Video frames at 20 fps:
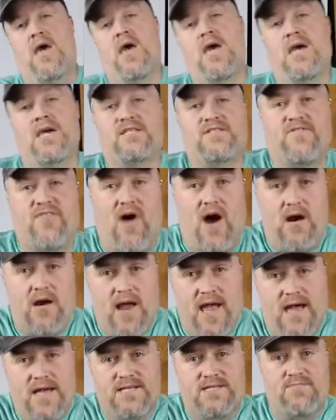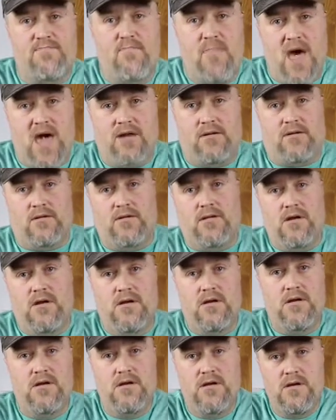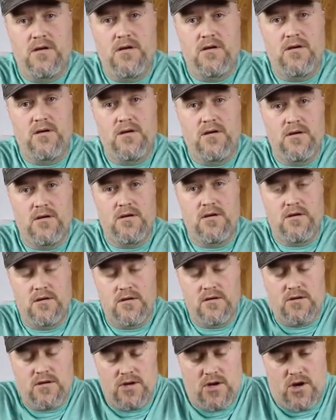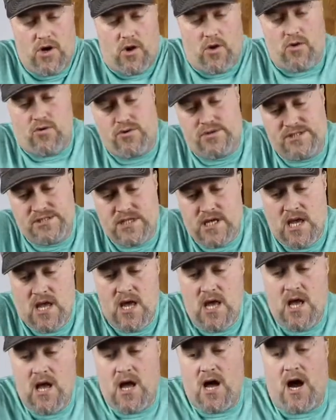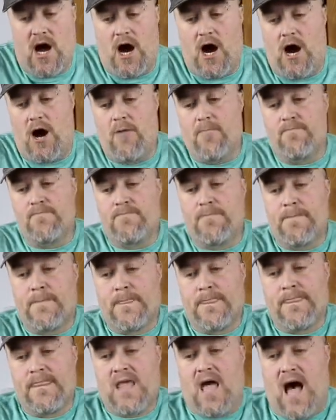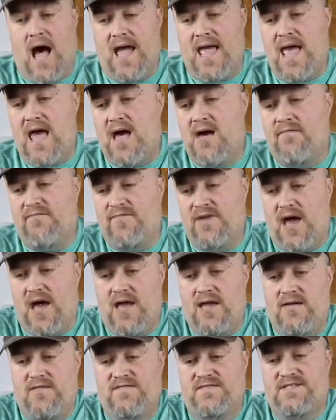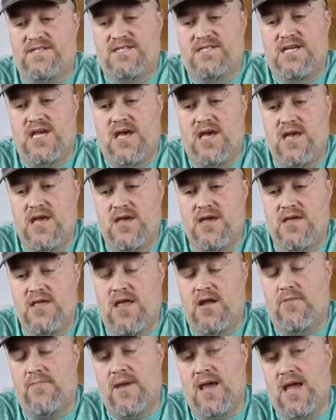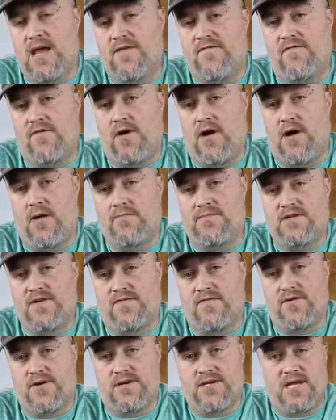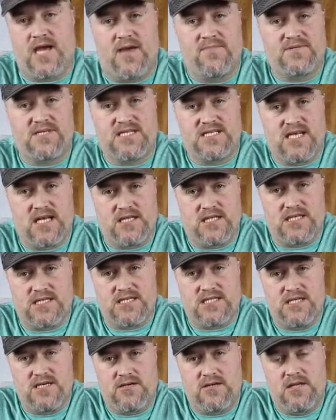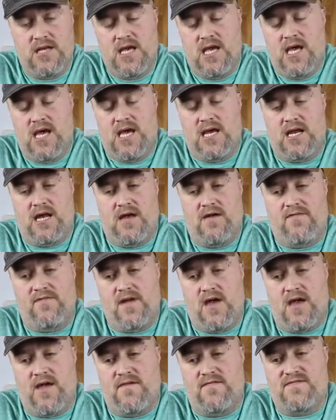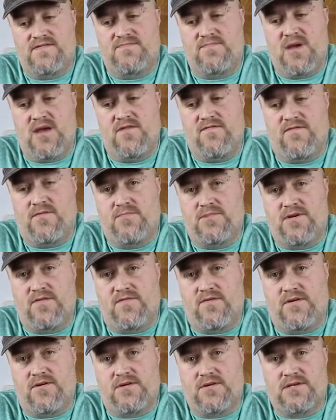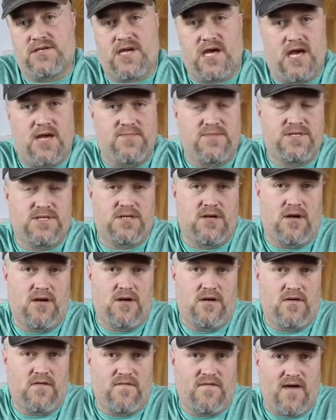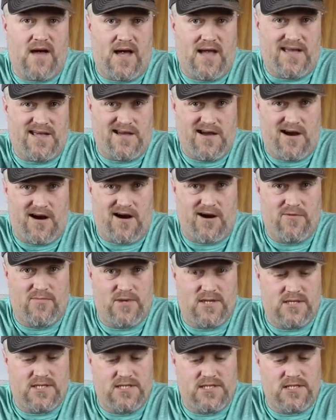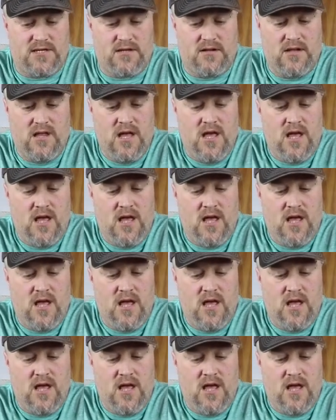As far as metal goes, I have knives that are made from different types of stainless steel, and I have knives made from different types of high carbon steel.